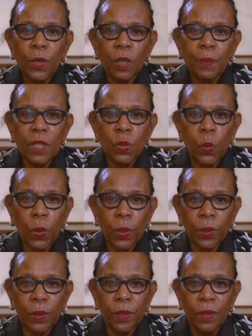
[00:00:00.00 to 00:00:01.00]
Bjorkman's
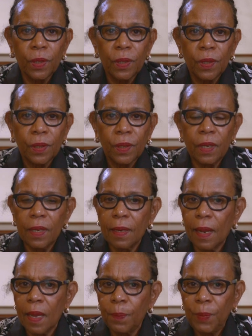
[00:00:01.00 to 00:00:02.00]
work could
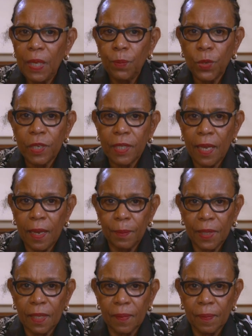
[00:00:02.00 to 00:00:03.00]
not be more
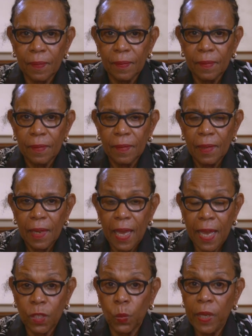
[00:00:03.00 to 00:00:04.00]
timely.
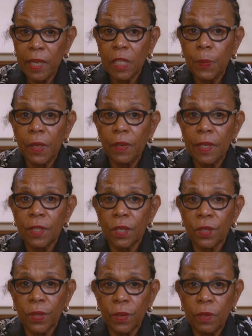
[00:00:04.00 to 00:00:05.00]
As we experience
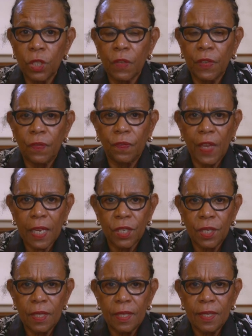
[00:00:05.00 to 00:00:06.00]
a surge of
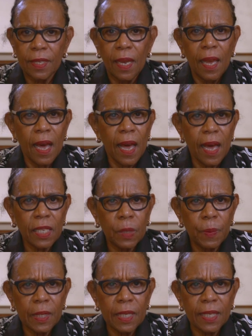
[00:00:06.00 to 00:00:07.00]
infections,
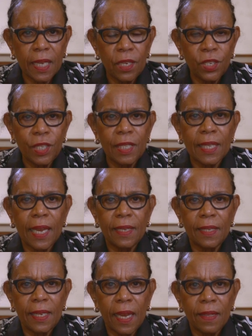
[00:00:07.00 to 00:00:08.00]
hospitalizations,
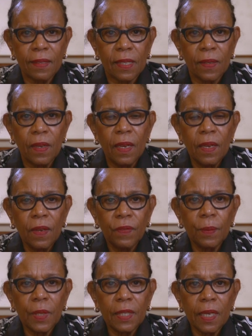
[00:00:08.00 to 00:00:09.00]
and deaths
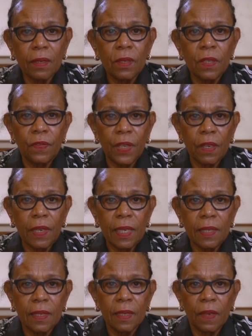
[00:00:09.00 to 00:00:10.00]
from the Delta
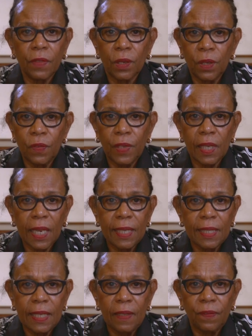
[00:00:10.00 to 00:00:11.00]
variant of the COVID
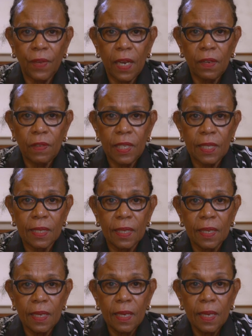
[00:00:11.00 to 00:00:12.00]
19 virus,
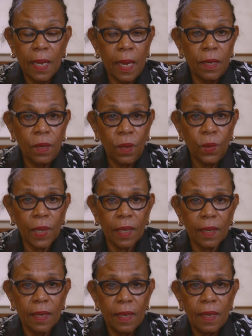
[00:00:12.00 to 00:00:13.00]
and
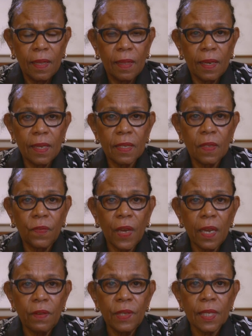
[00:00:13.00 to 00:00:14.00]
knowing that as the
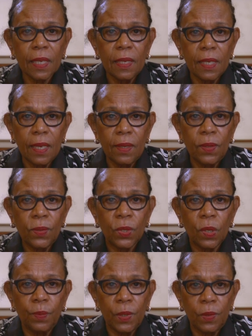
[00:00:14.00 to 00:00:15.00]
virus continues
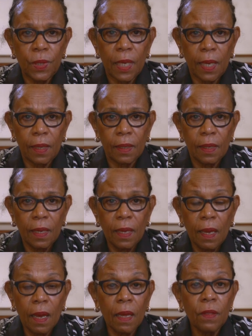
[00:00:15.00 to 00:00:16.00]
to mutate,
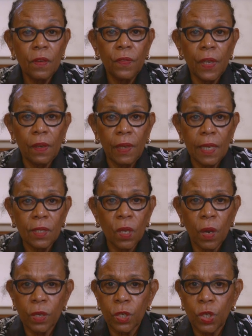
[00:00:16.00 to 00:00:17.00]
other variants
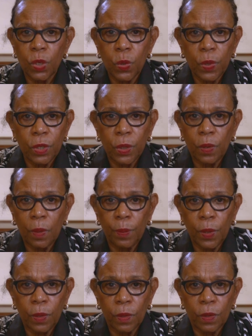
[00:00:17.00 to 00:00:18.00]
are sure to
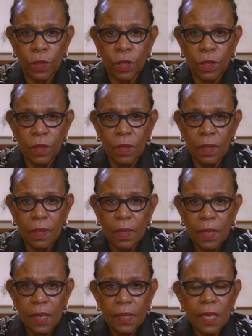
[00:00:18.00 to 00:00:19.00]
emerge.
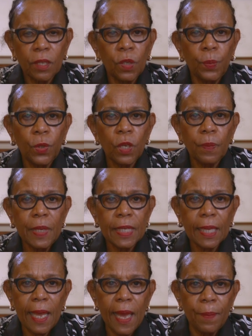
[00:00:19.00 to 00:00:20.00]
Dr.
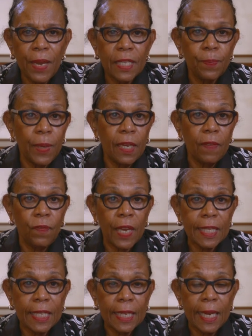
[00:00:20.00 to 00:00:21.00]
Bjorkman's lab has been
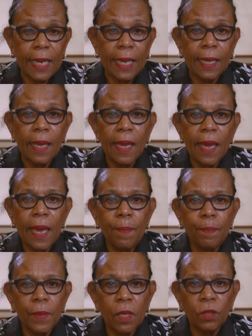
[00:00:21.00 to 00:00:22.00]
investigating a
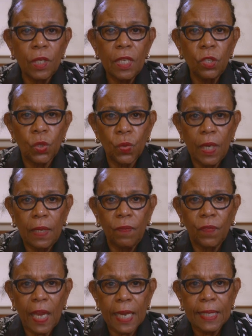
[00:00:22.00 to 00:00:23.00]
multi
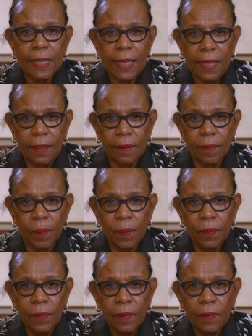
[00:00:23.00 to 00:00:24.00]
strain vaccine
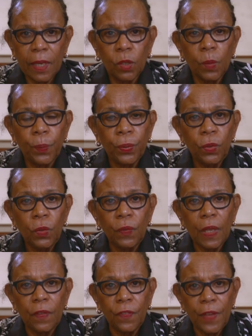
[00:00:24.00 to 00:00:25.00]
that could
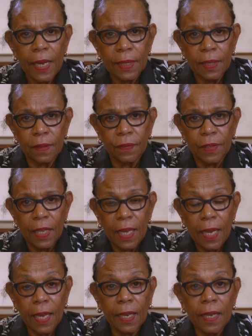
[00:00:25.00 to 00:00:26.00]
prove effective
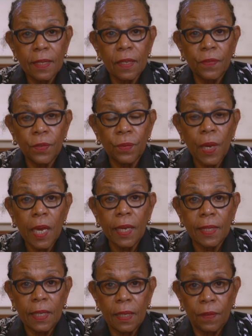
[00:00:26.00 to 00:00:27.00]
against a
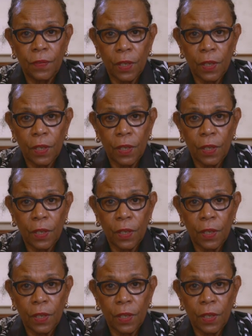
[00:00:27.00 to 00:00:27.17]
variety of